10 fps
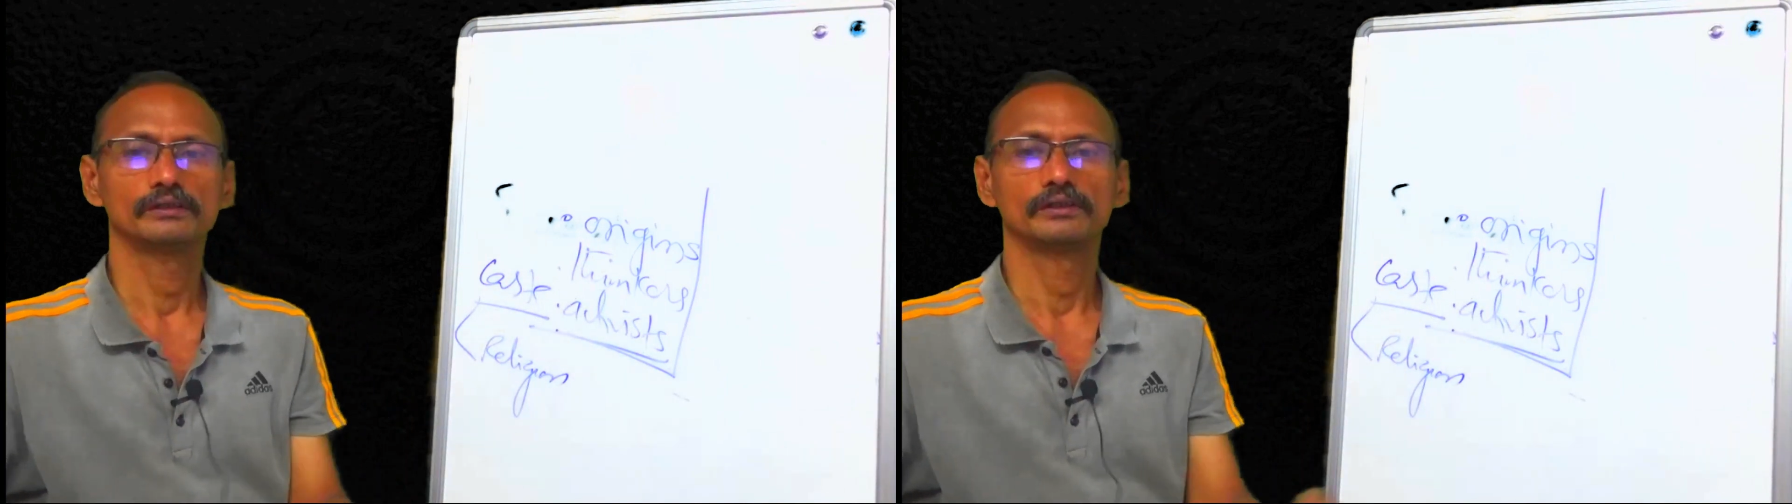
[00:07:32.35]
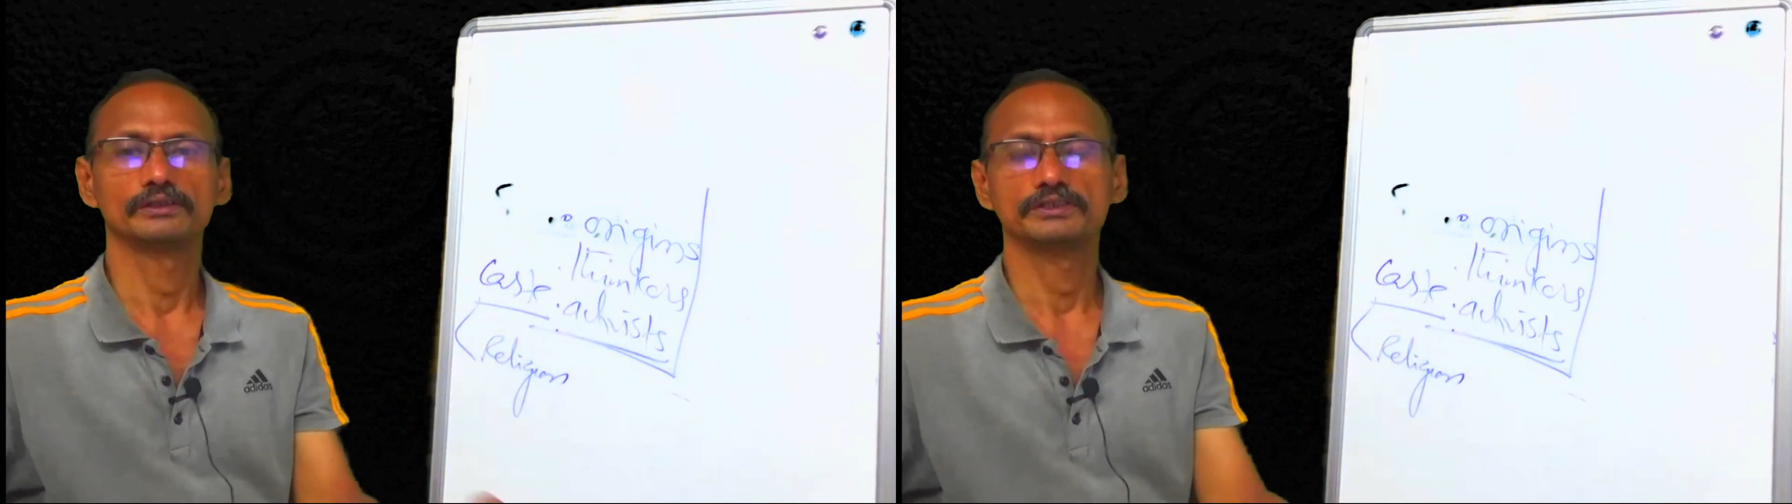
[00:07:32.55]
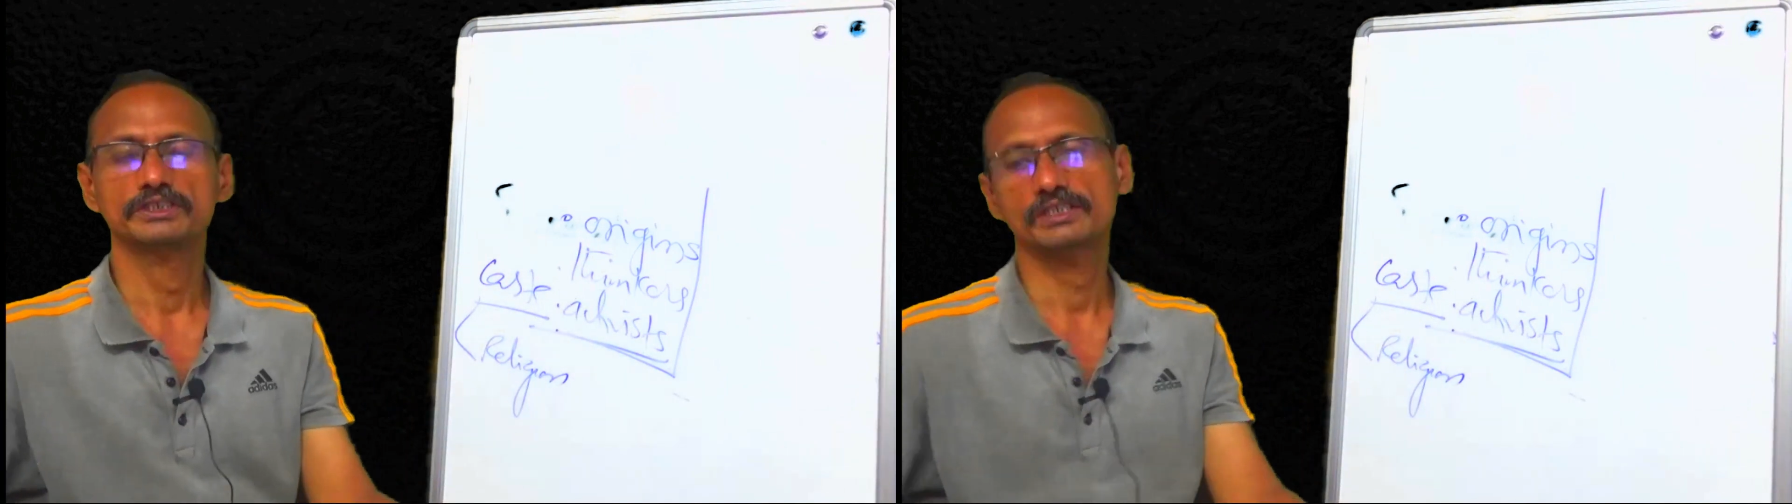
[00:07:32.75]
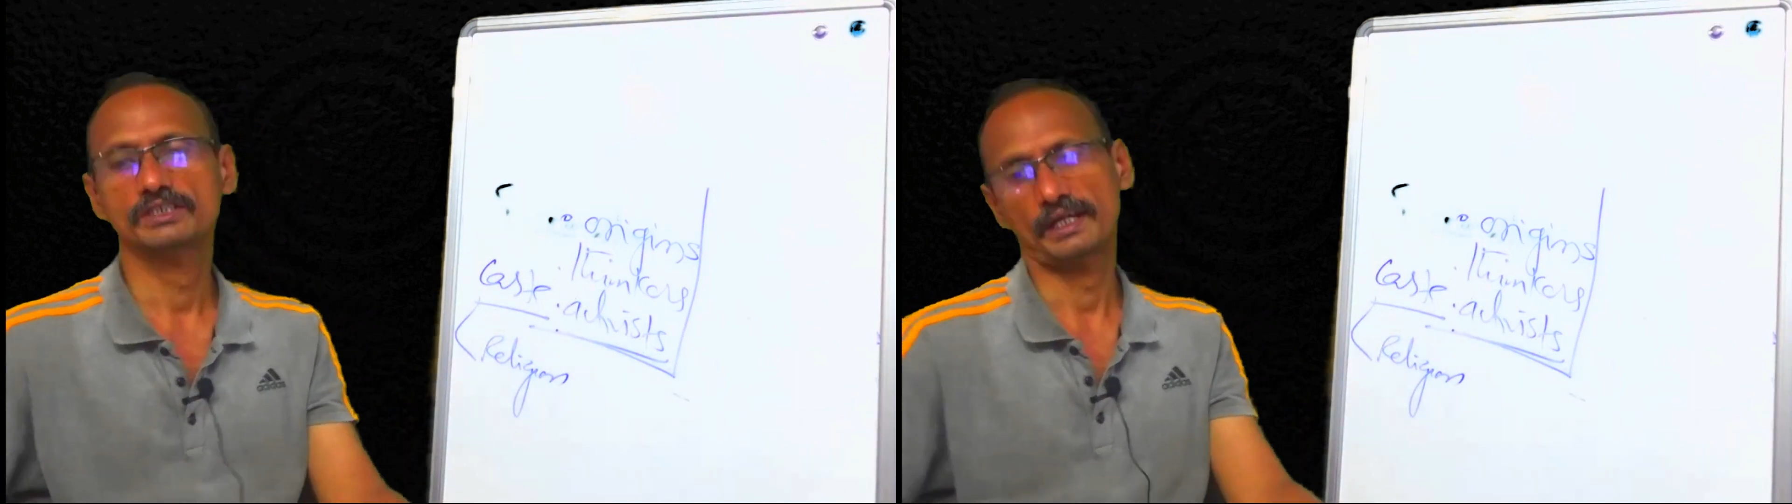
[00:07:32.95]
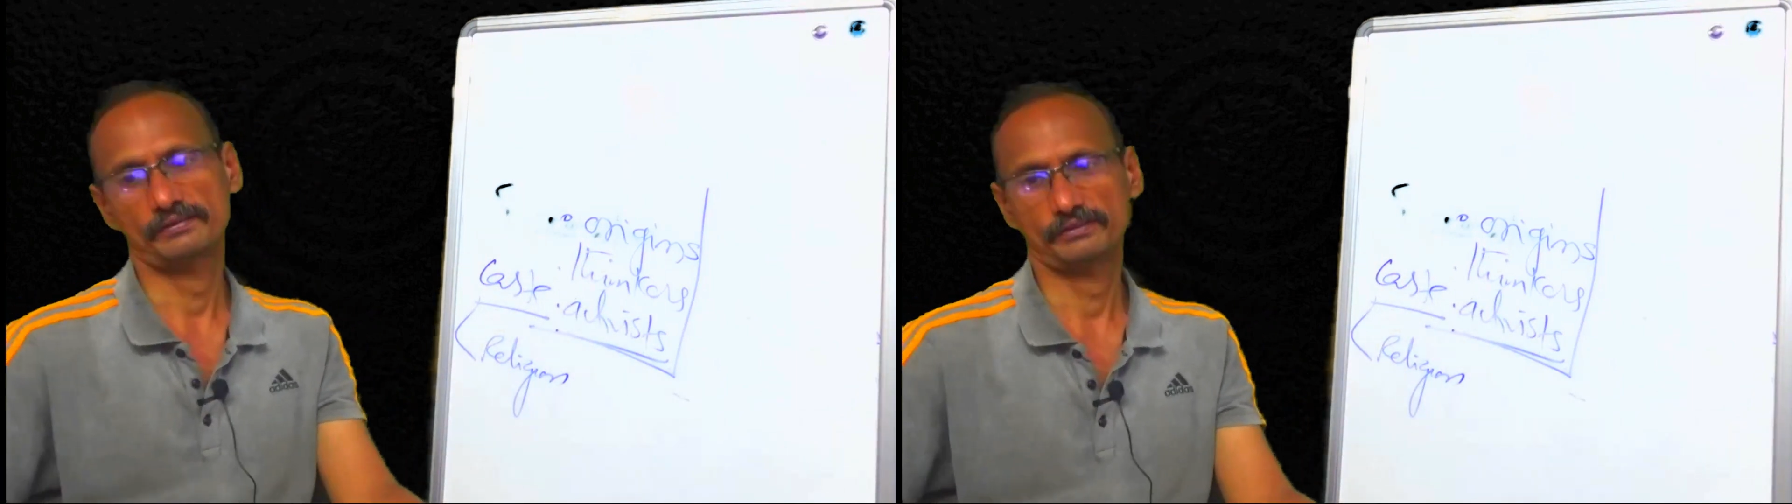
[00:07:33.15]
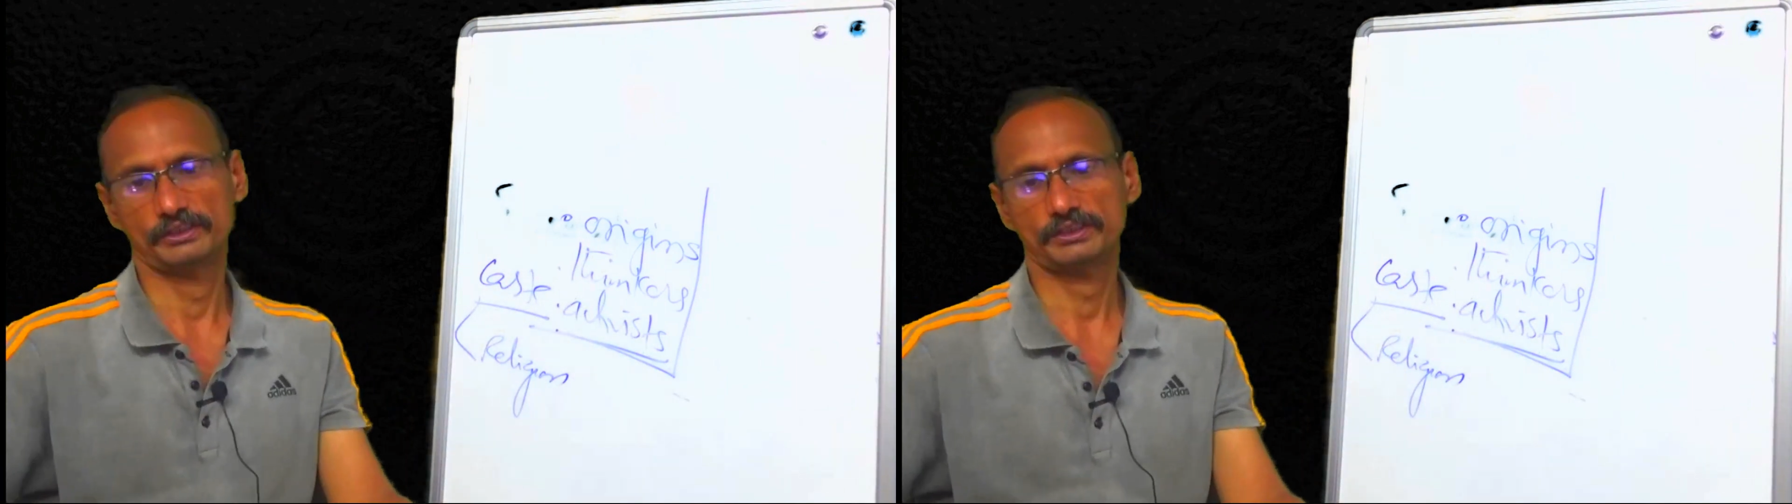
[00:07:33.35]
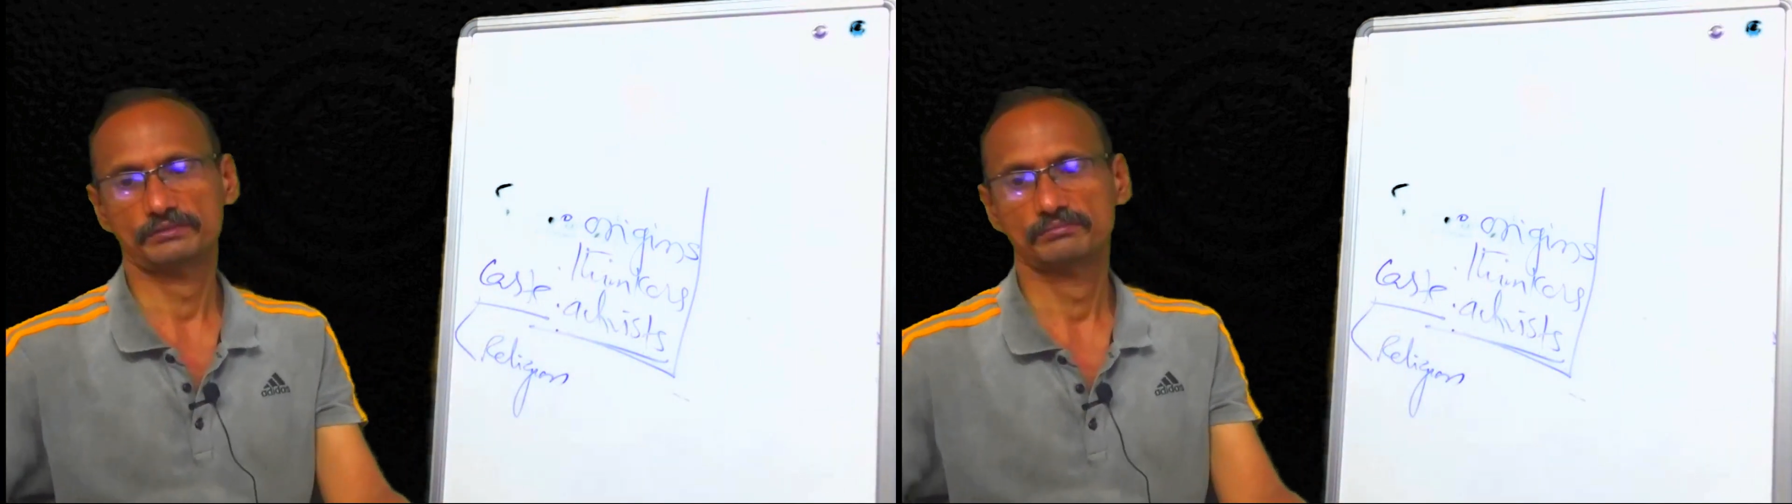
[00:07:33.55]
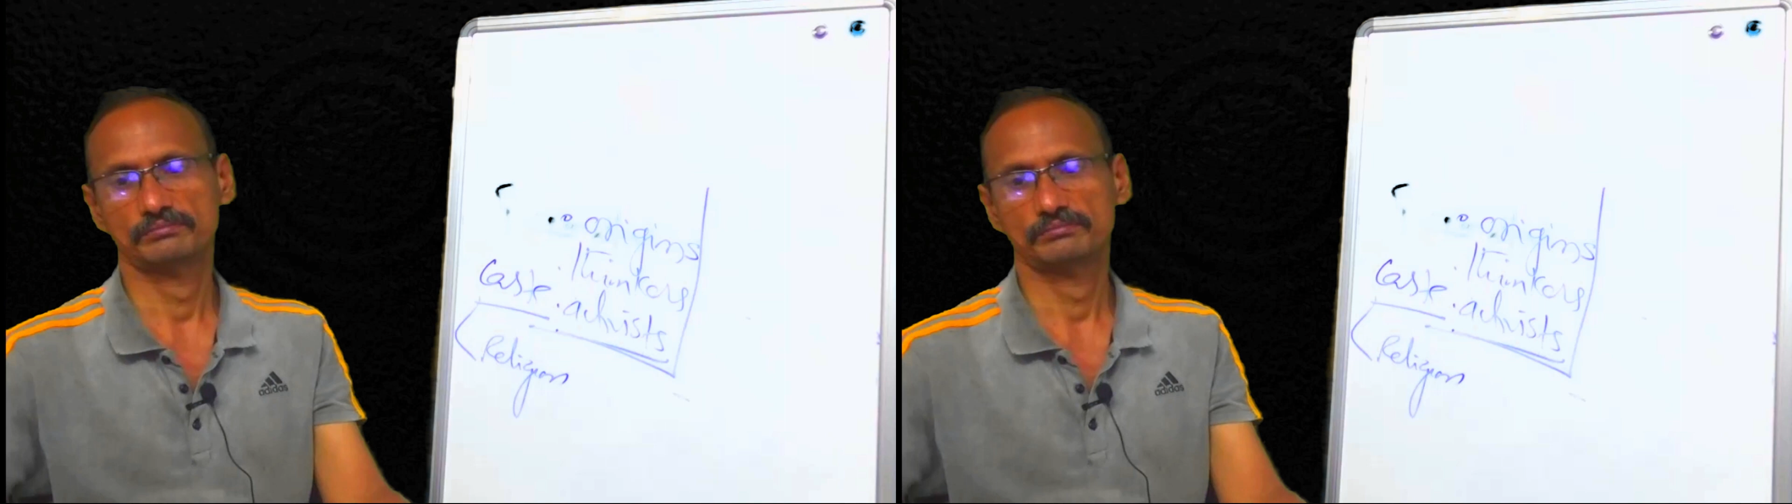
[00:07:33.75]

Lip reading: stratification.